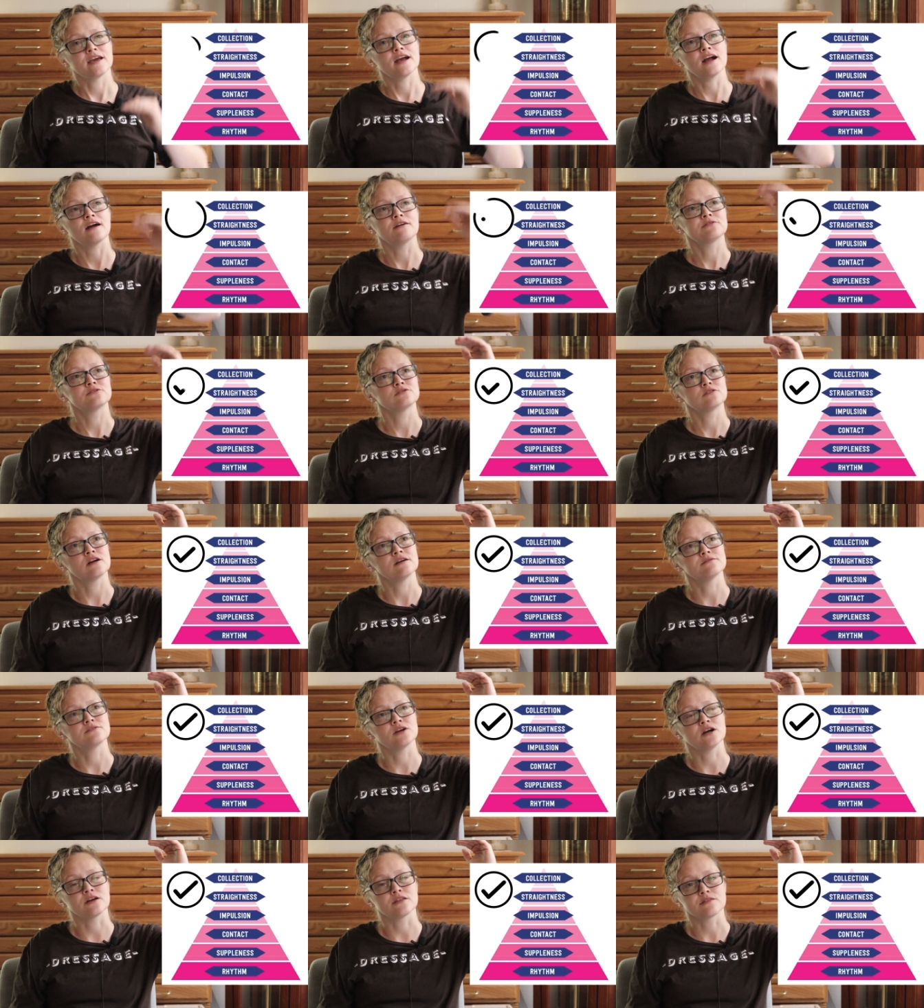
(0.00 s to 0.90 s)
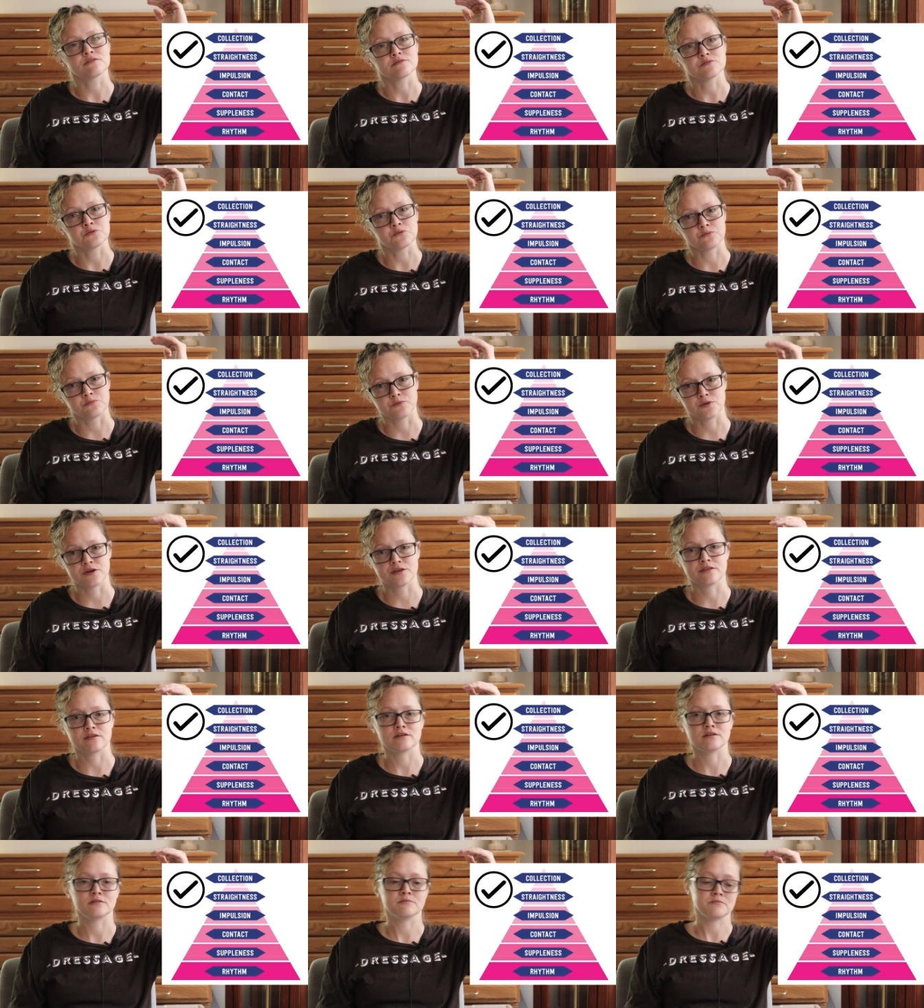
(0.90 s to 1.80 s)
after I've gone through
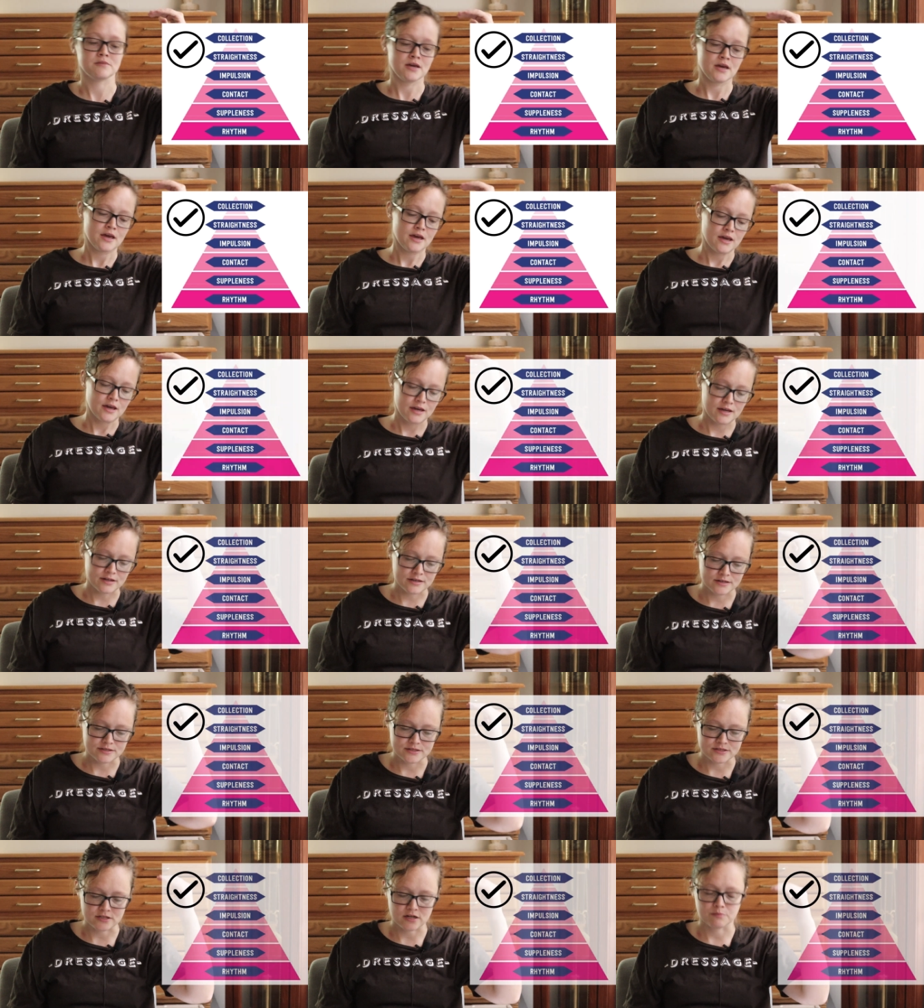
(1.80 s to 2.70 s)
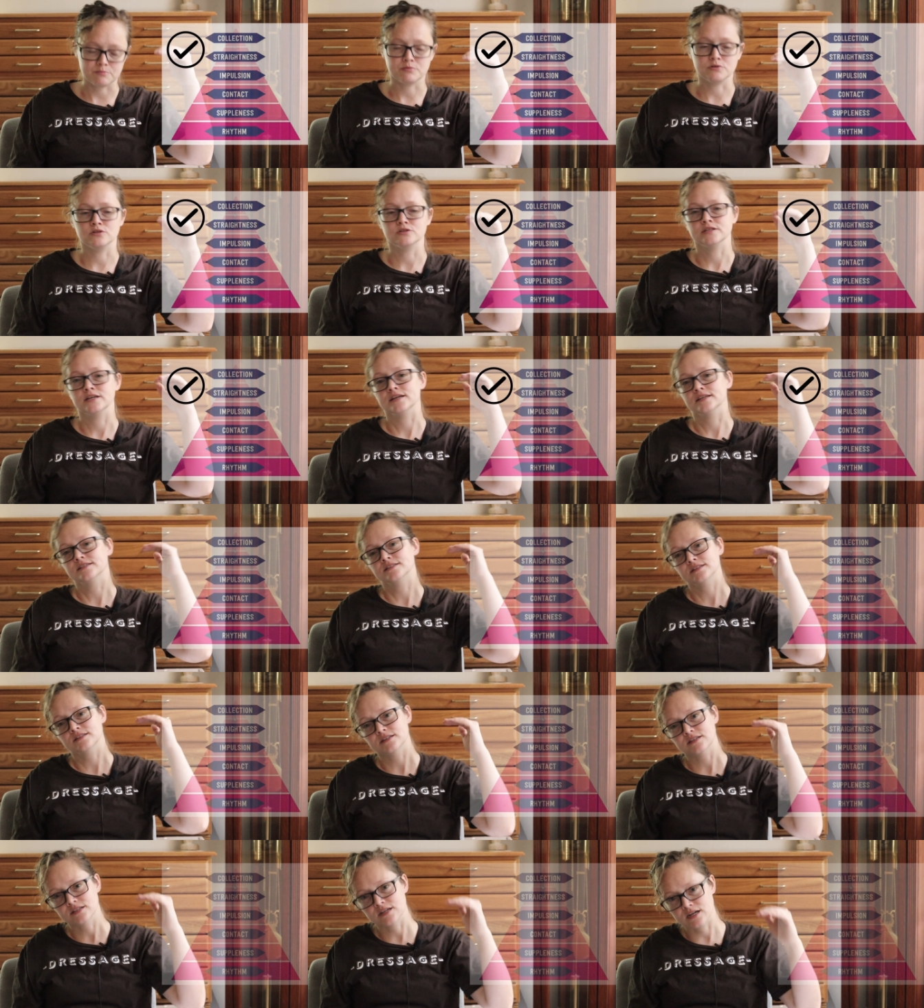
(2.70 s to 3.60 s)
rhythm and suppleness
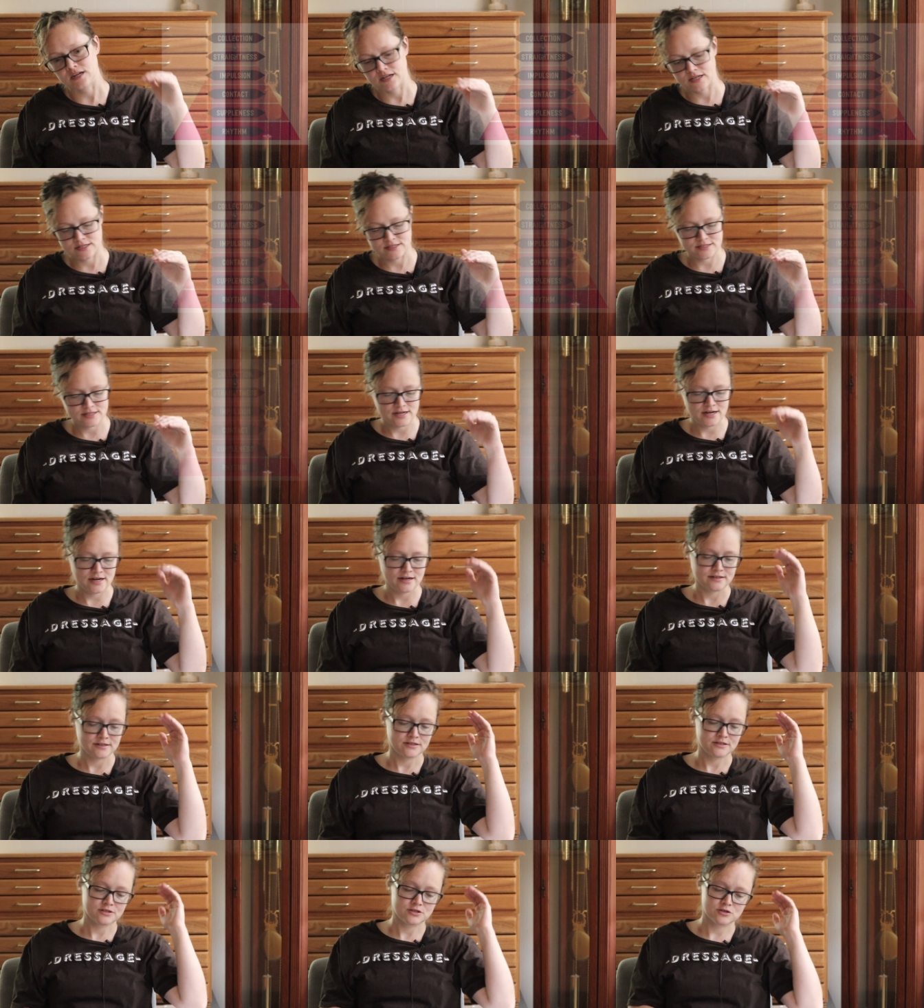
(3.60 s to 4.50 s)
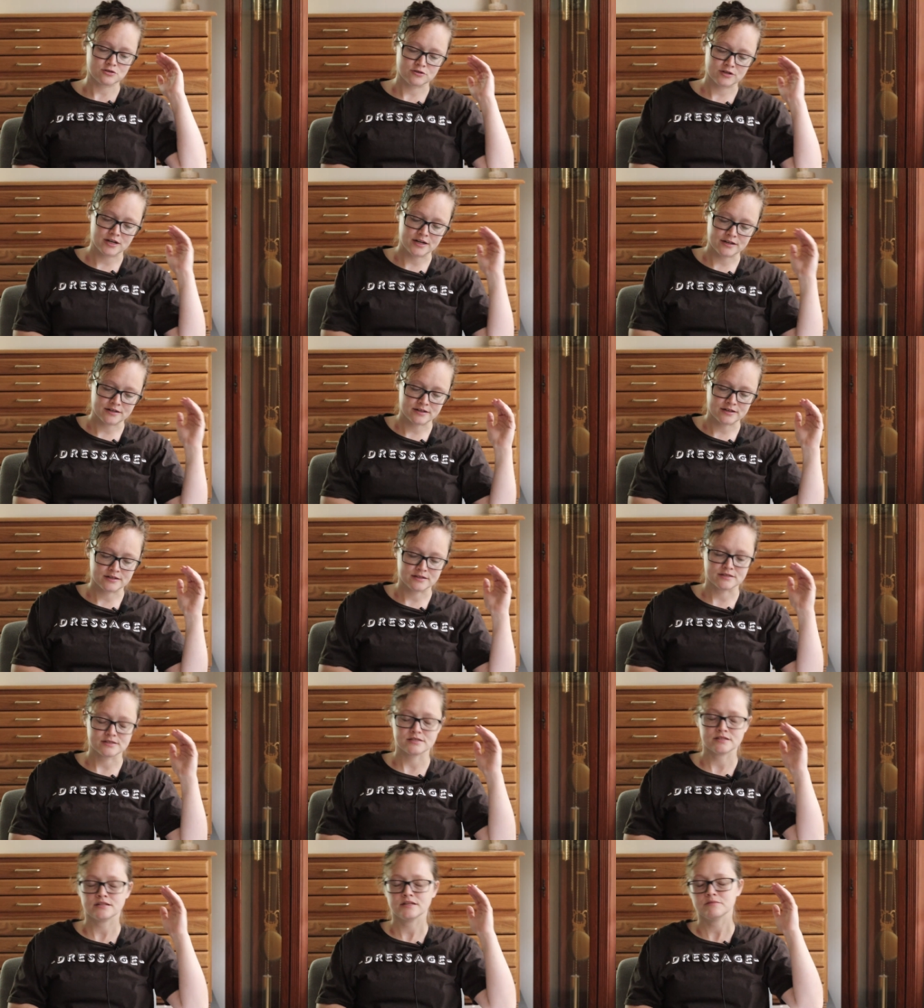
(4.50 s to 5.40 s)
and contact and
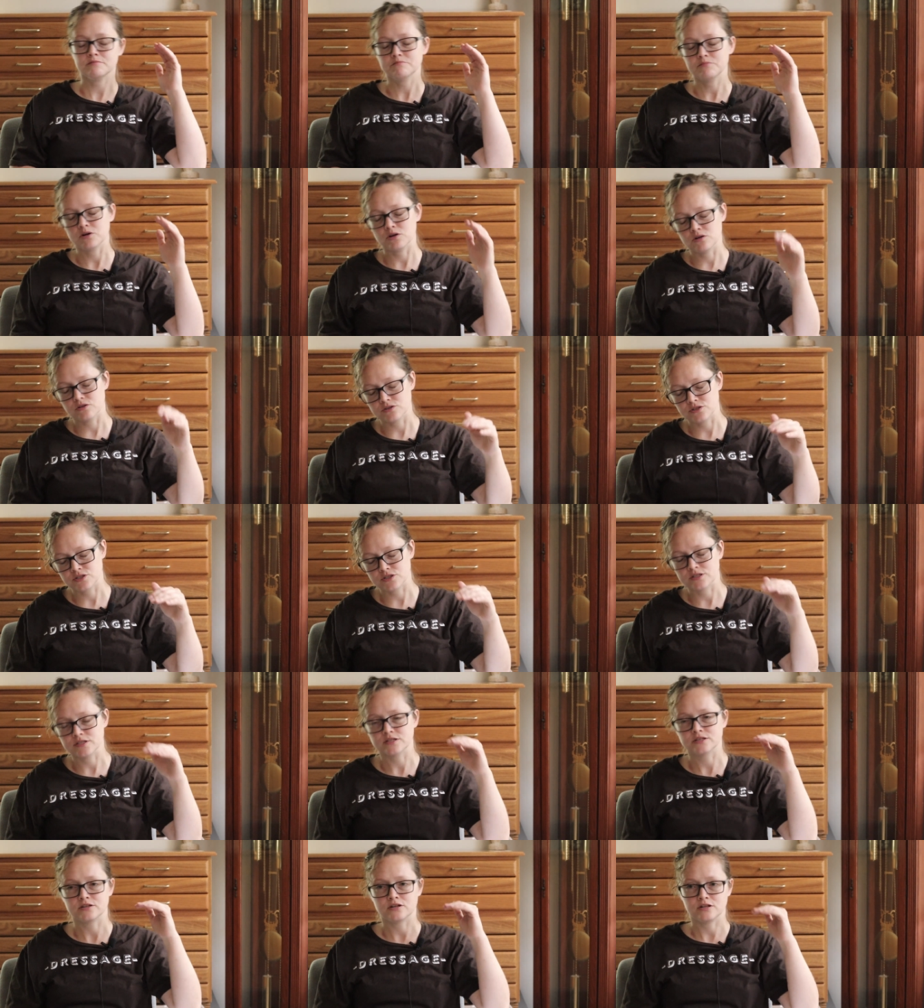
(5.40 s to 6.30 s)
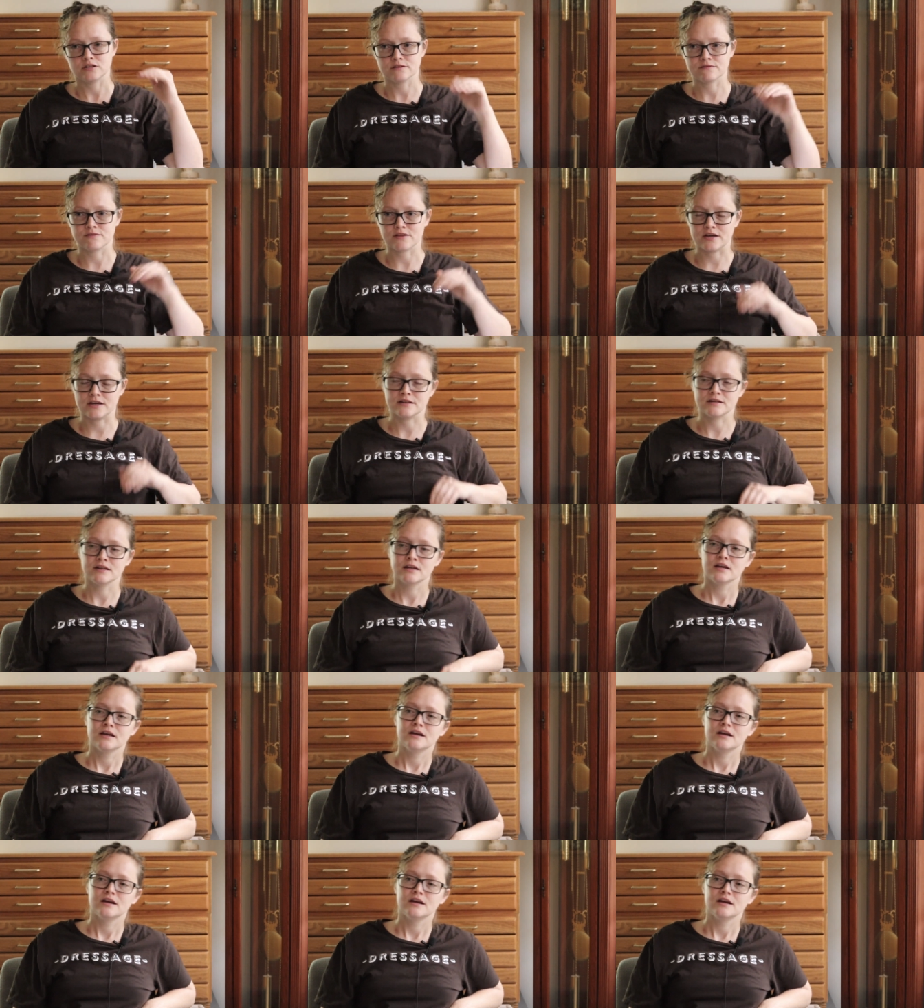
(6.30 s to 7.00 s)
straightness and impulsion and all of that.